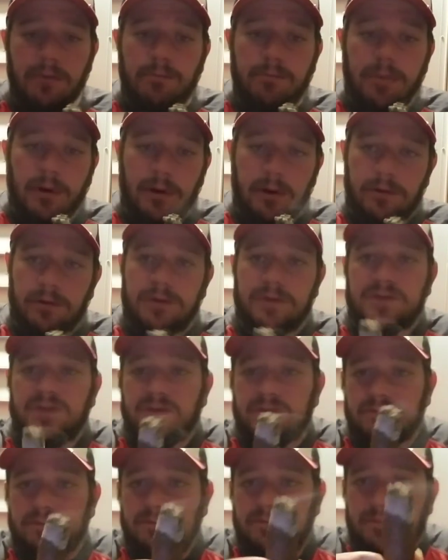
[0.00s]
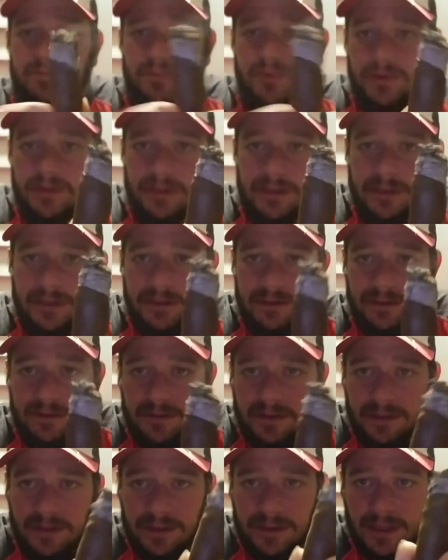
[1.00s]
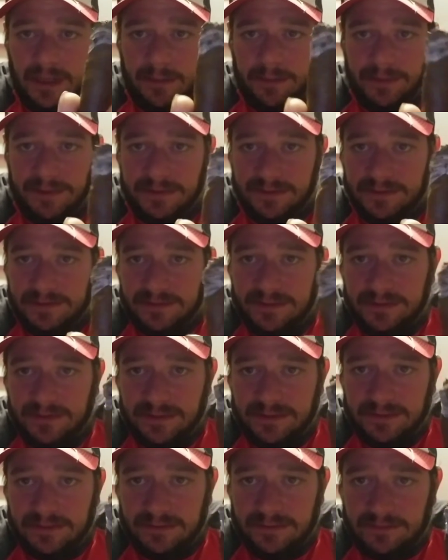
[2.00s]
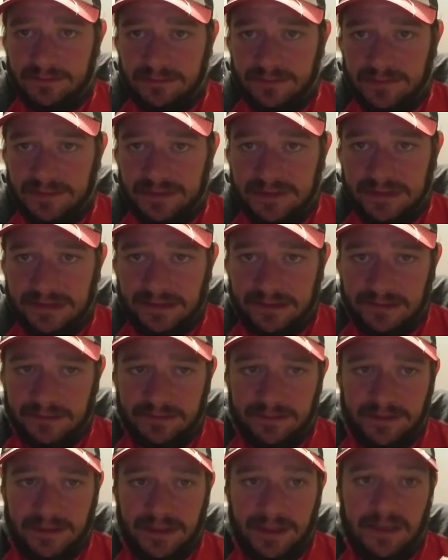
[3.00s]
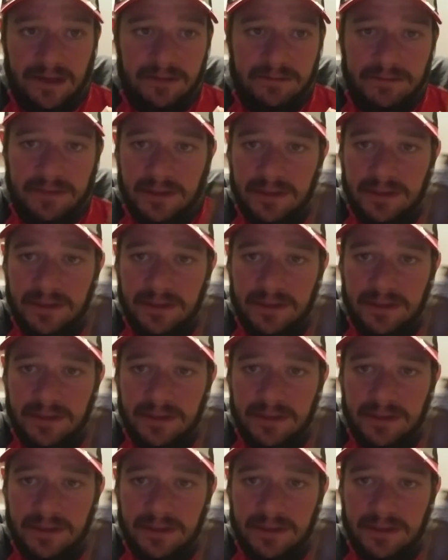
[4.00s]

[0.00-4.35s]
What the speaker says: Burn is pretty good up until the end.